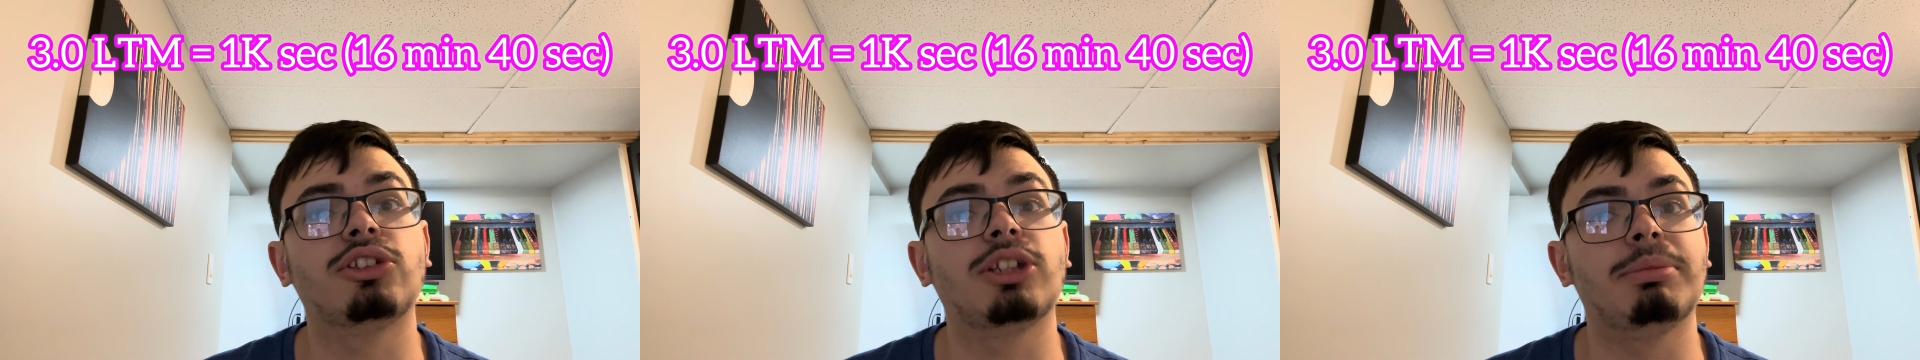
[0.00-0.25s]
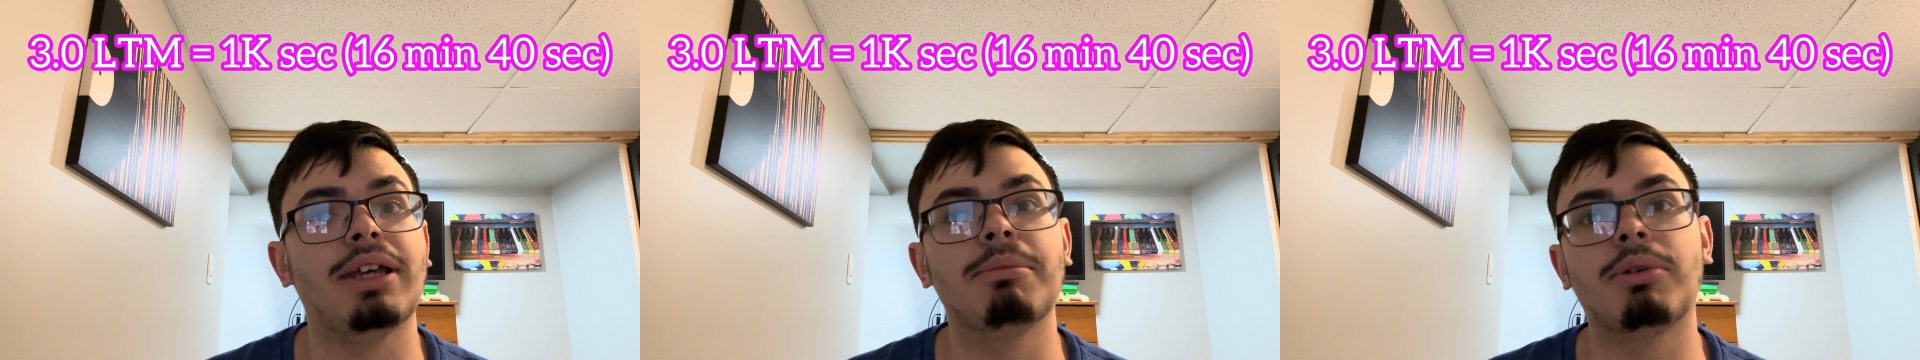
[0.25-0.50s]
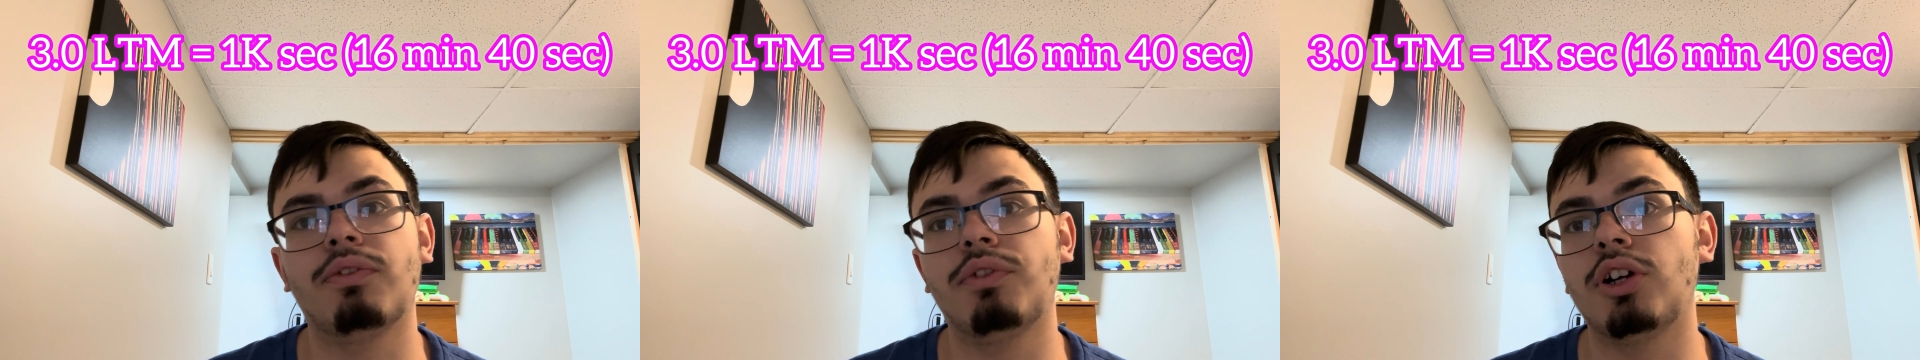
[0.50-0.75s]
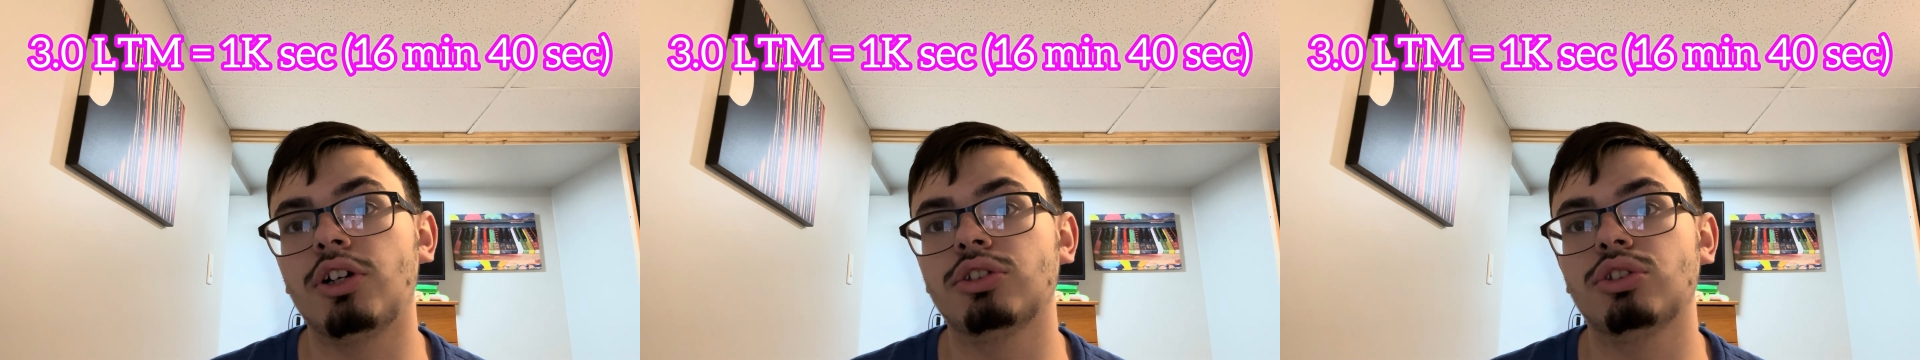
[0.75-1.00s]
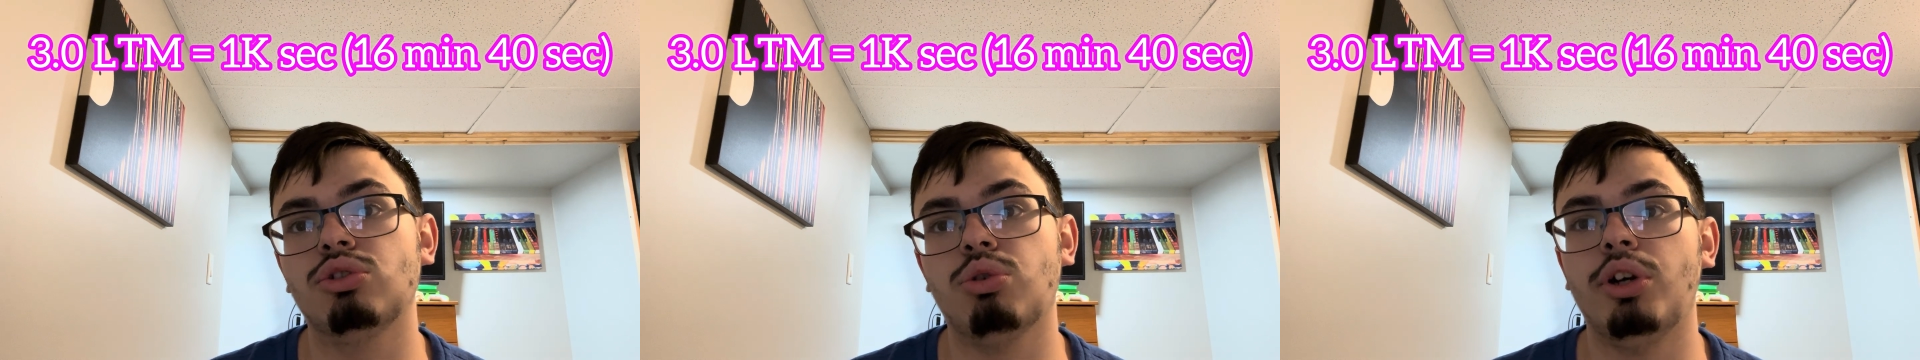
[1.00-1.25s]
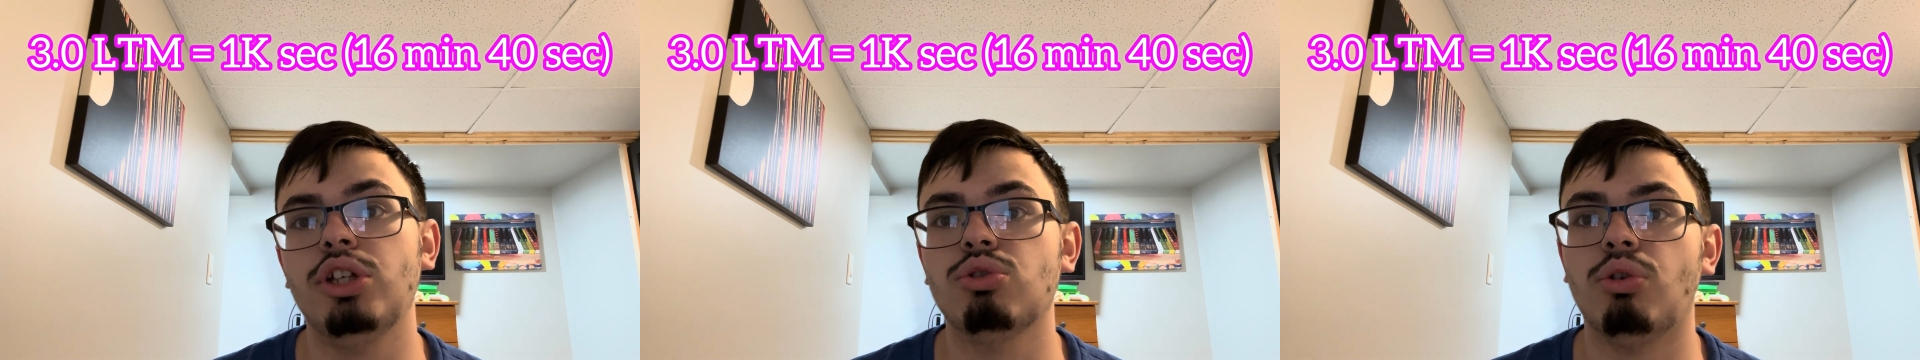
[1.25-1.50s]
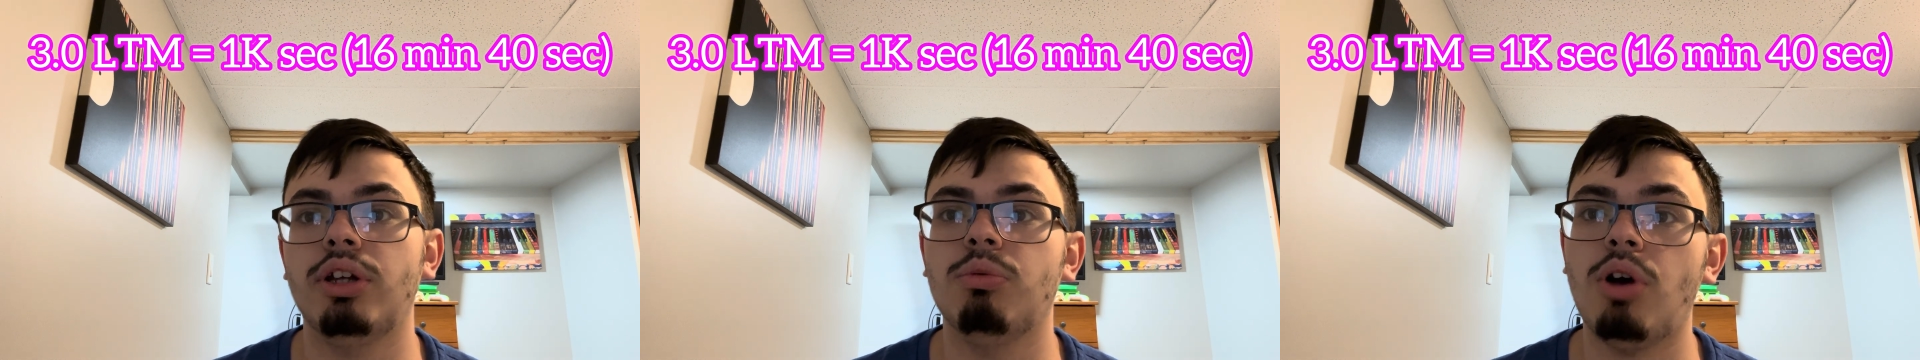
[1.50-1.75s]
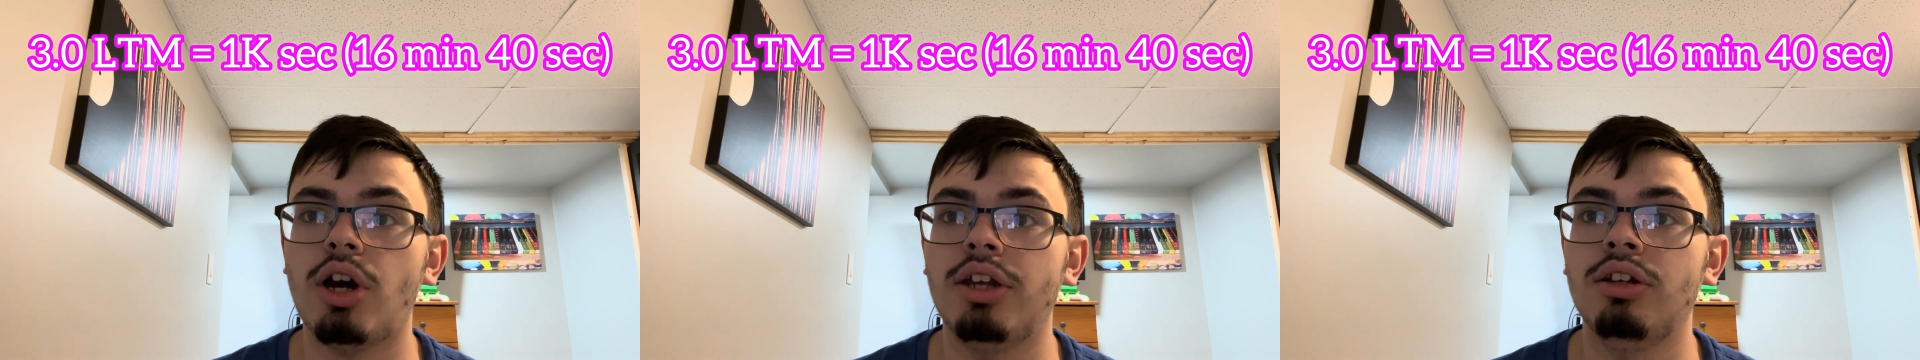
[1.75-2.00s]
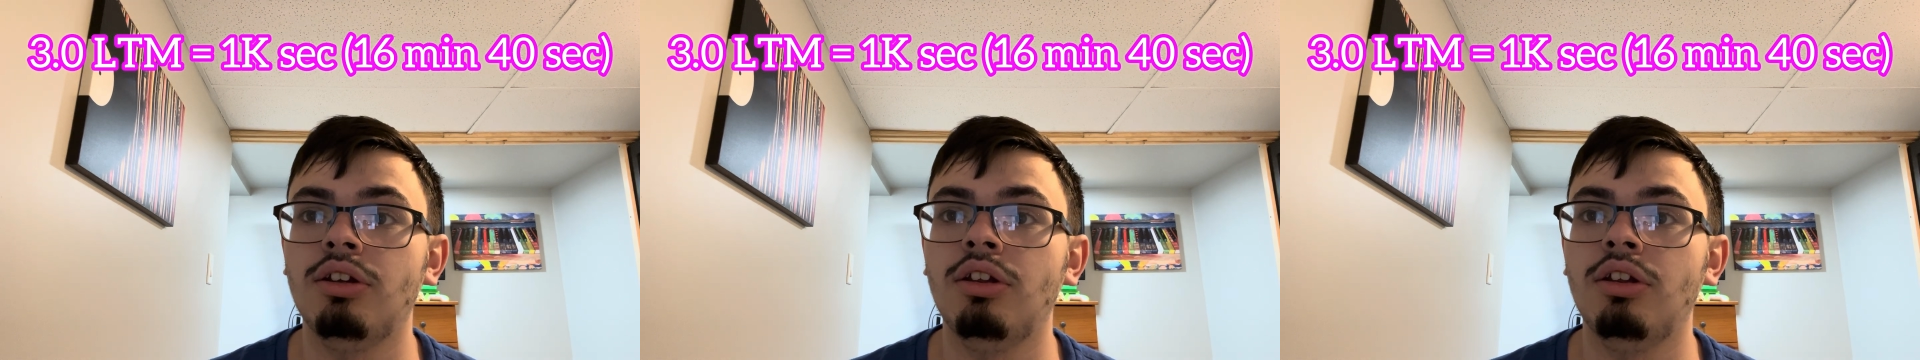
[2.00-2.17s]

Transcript: September 1st, 2021,